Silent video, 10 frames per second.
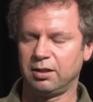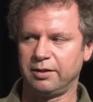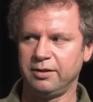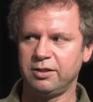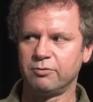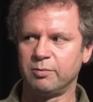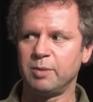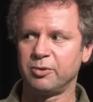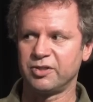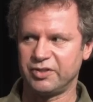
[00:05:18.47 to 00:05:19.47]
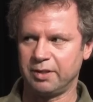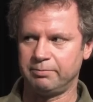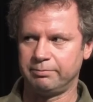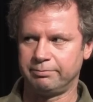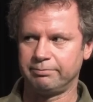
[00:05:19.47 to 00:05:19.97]
I think you remember
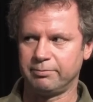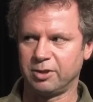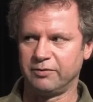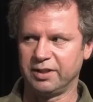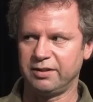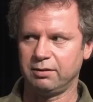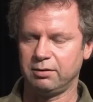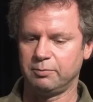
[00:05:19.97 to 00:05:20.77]
some of it.